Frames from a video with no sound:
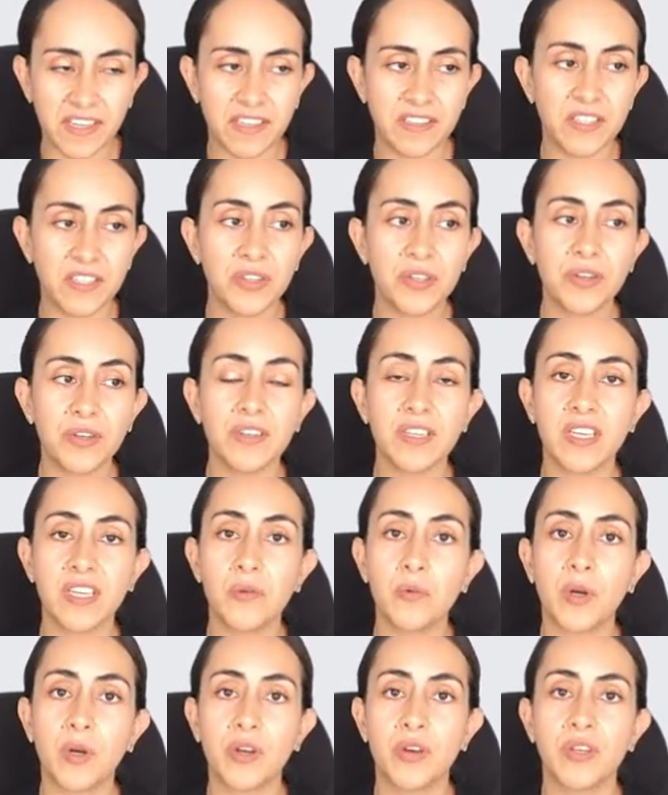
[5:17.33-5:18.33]
editor,
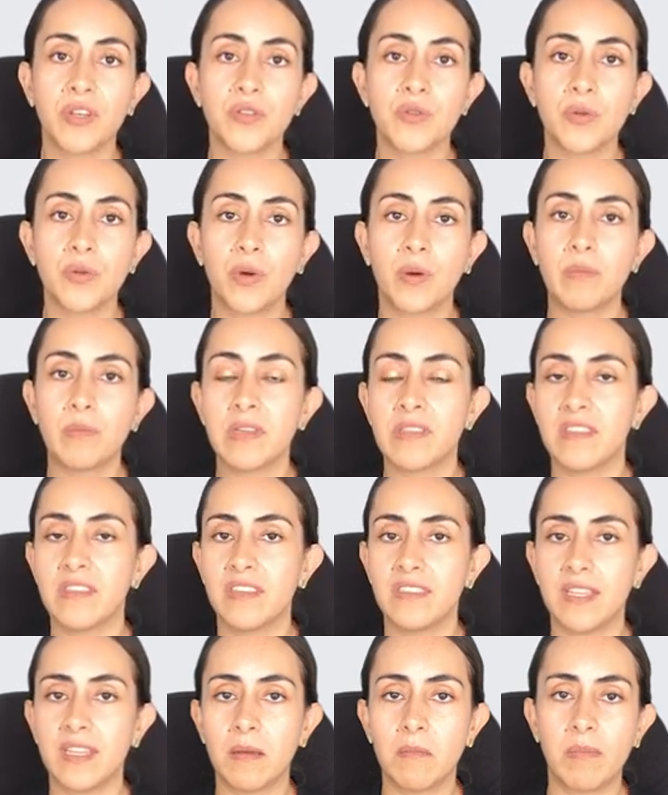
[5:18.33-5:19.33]
and we're going to open
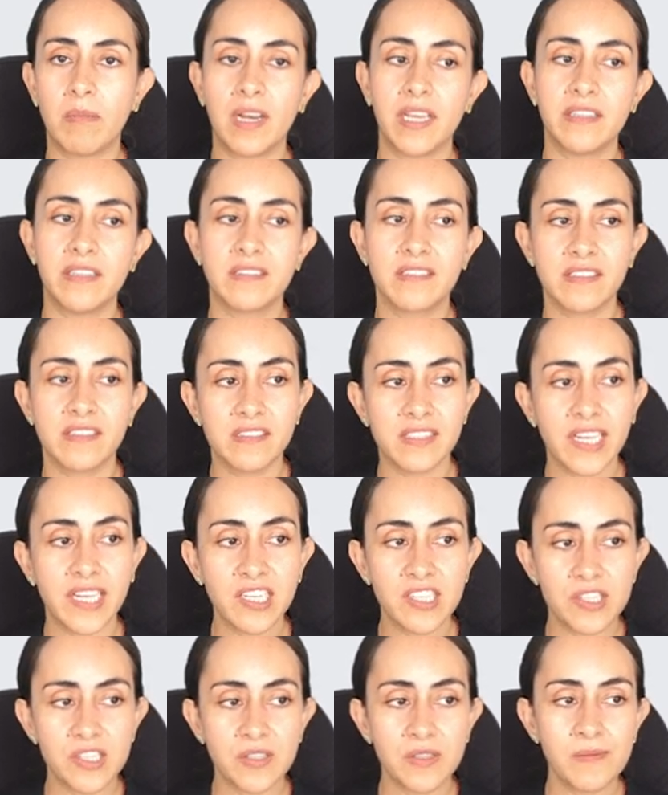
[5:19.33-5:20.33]
the templates
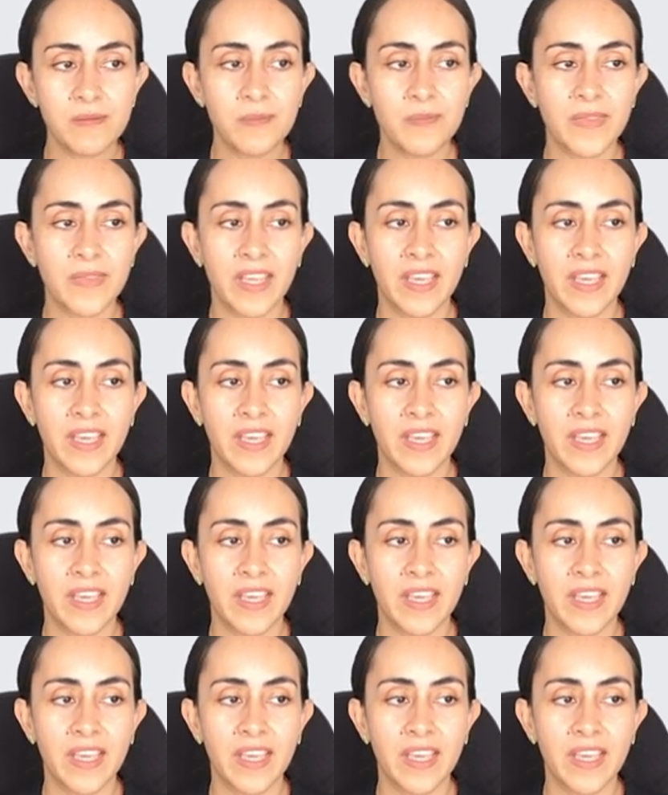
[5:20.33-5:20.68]
section.